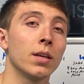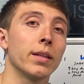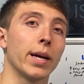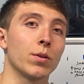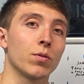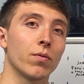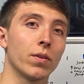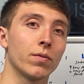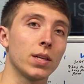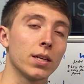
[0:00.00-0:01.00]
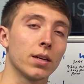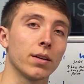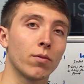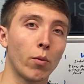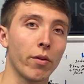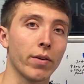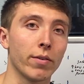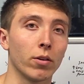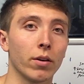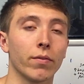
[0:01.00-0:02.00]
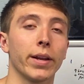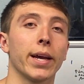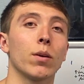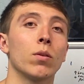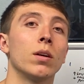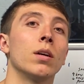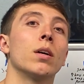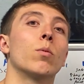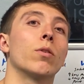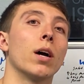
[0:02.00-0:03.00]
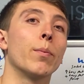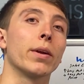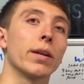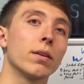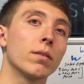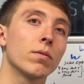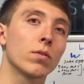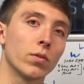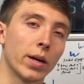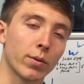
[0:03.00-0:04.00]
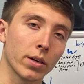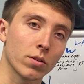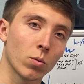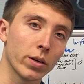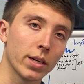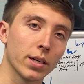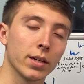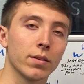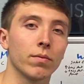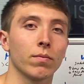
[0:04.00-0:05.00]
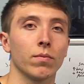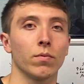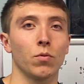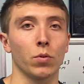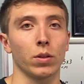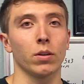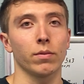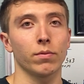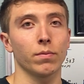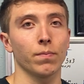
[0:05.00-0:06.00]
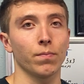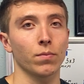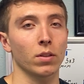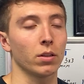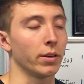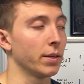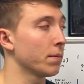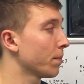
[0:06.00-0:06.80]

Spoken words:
That was with 15 on, 45 off. Now we're upping it. So now we're at 20 on, 40 off. All right.